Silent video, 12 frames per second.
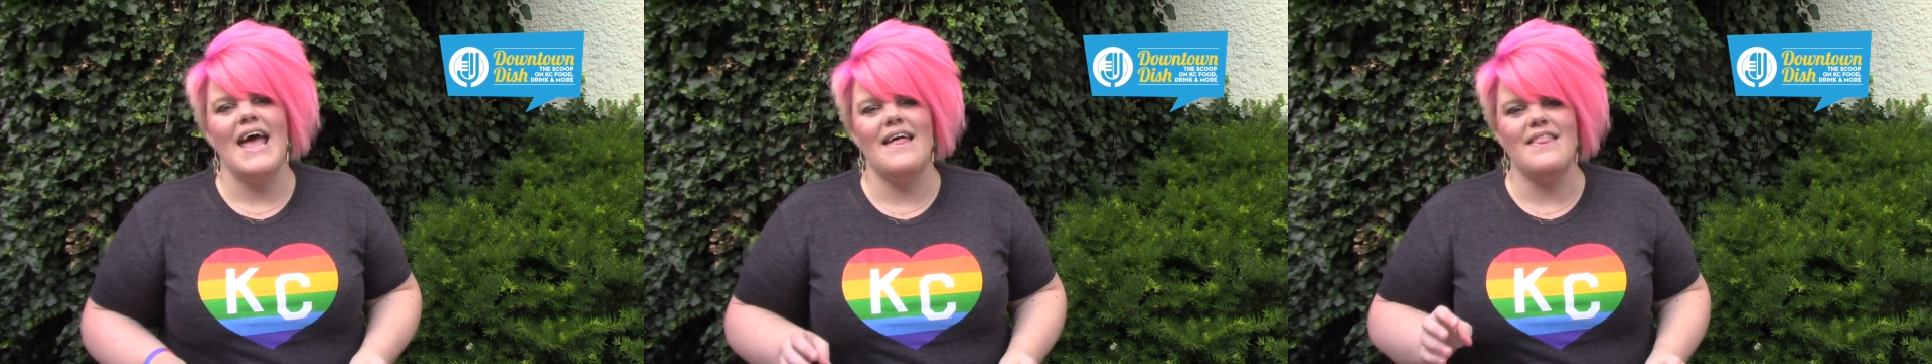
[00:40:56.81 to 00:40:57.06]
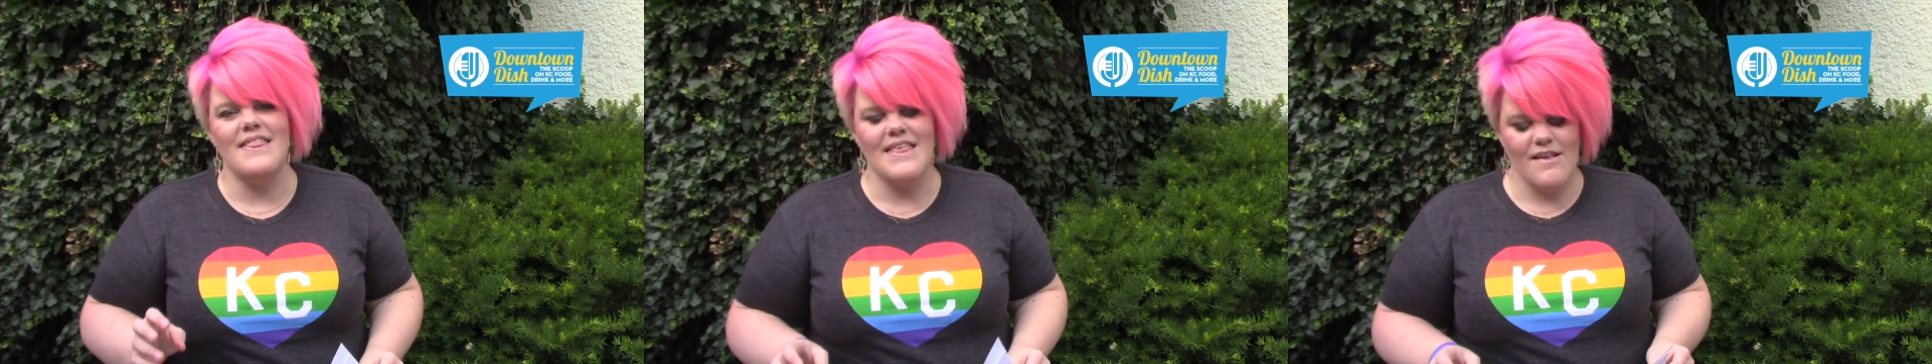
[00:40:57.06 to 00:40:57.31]

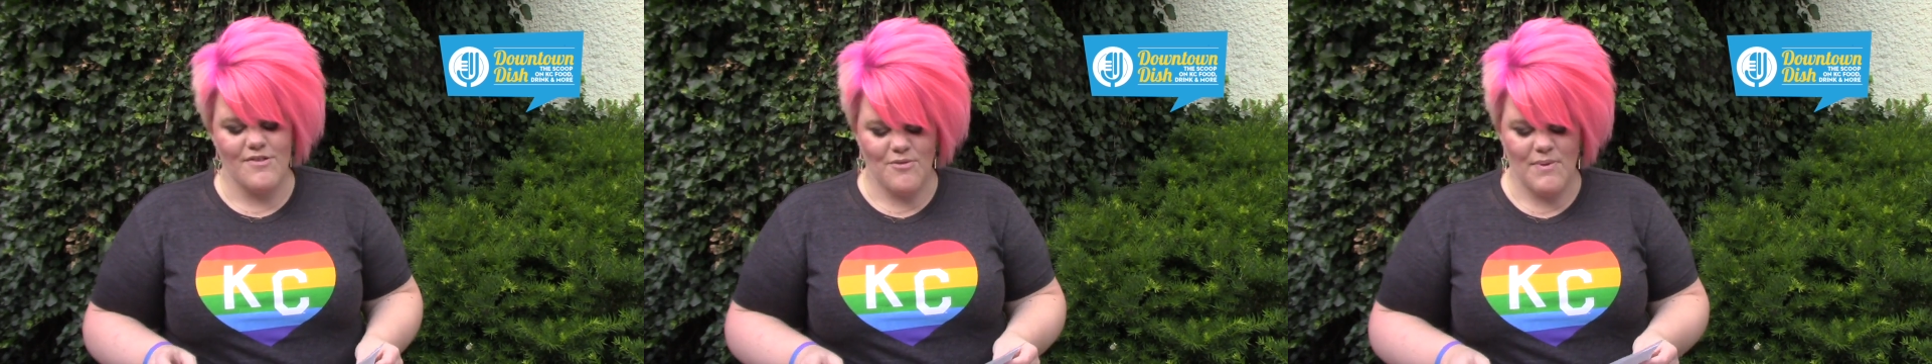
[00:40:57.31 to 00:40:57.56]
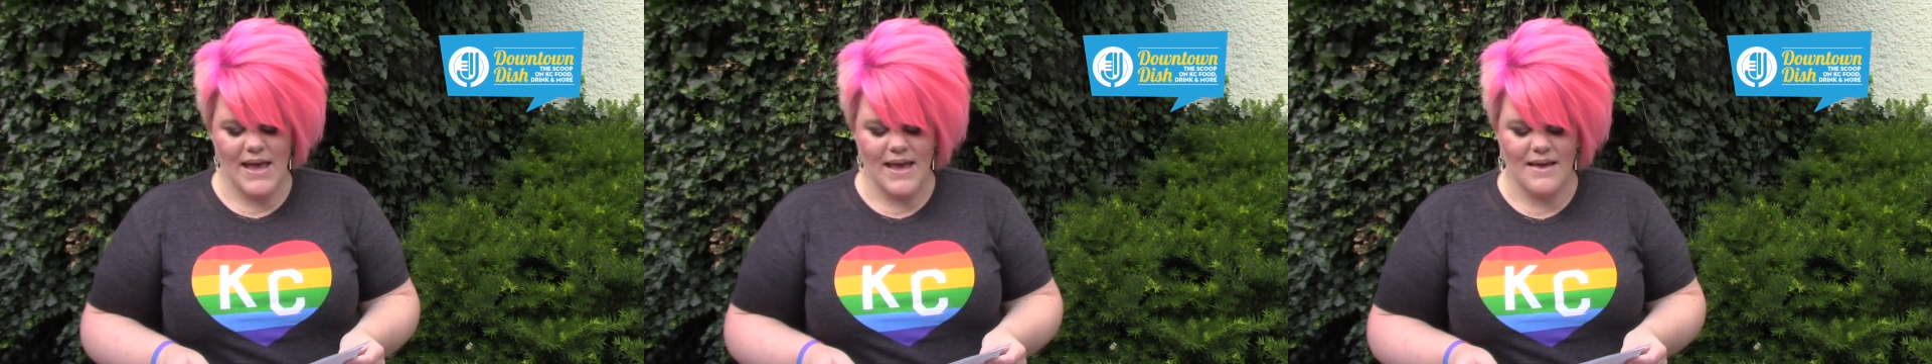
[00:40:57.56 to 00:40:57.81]
and
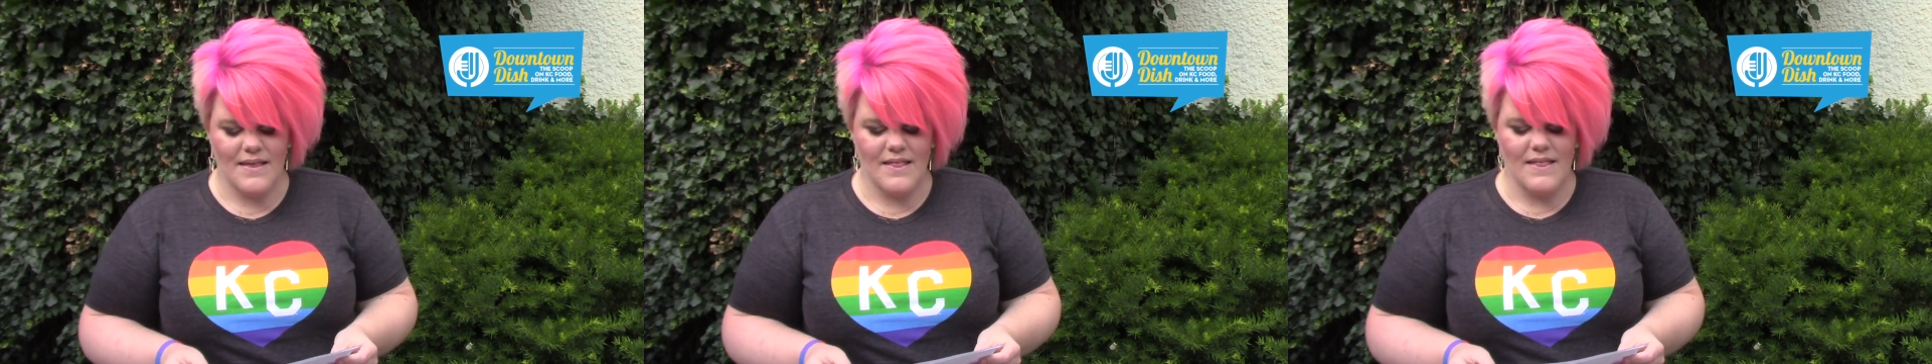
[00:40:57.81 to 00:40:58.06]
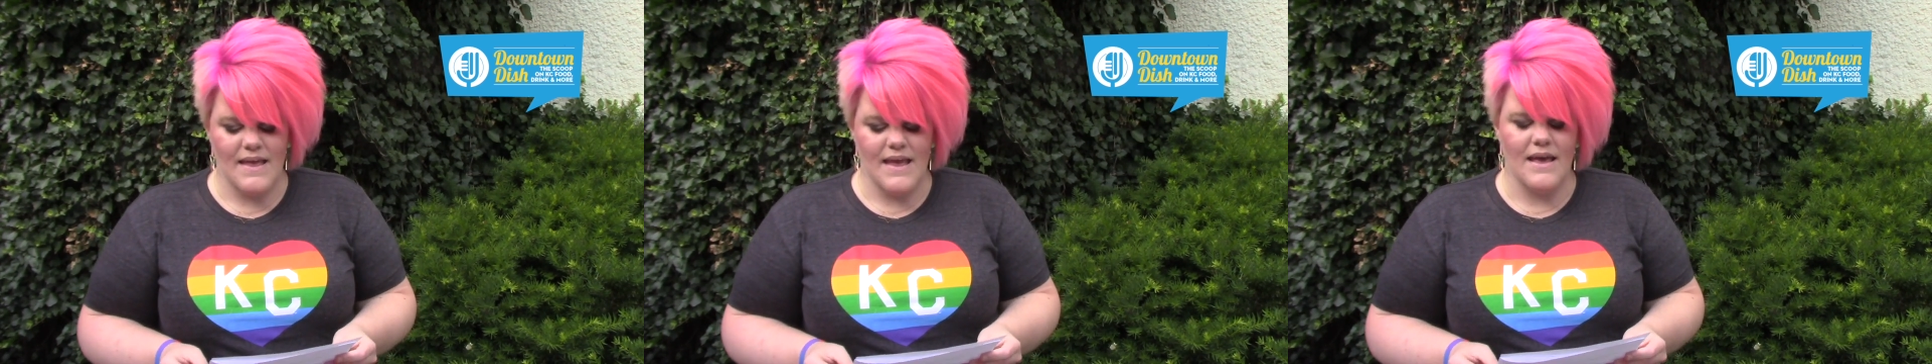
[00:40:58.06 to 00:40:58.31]
this week
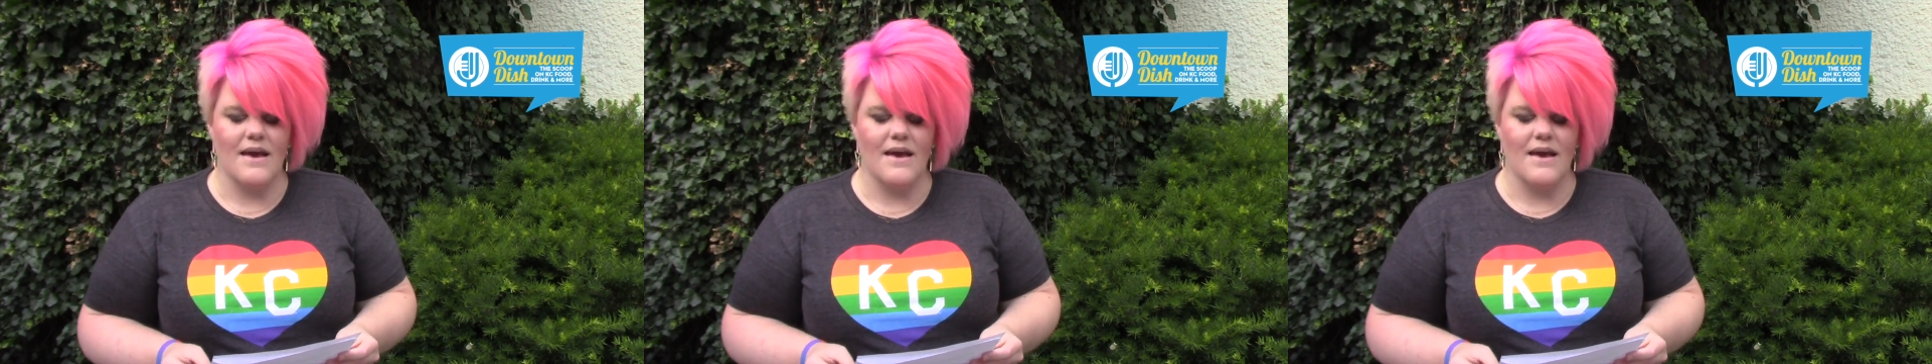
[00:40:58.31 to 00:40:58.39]
the